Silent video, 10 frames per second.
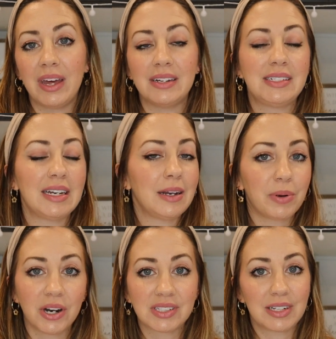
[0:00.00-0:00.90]
It didn't
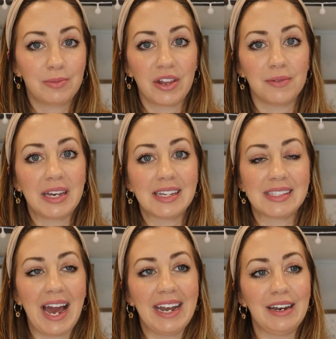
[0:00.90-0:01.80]
personally bother me
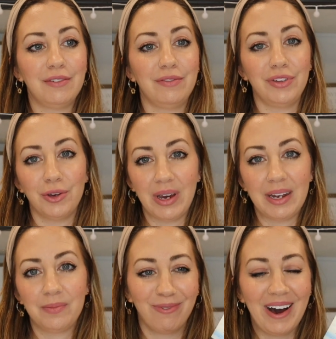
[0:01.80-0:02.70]
because I didn't view
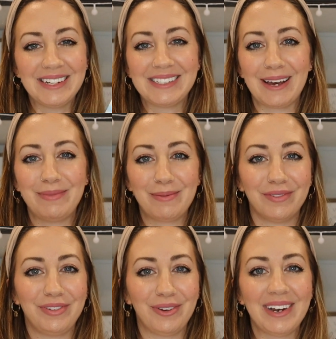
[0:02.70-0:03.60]
it what some
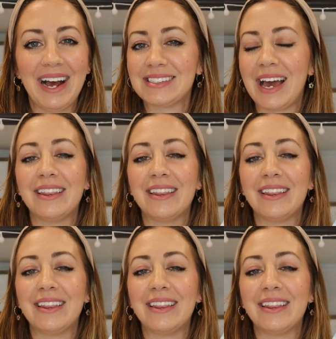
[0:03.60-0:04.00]
people viewed it as.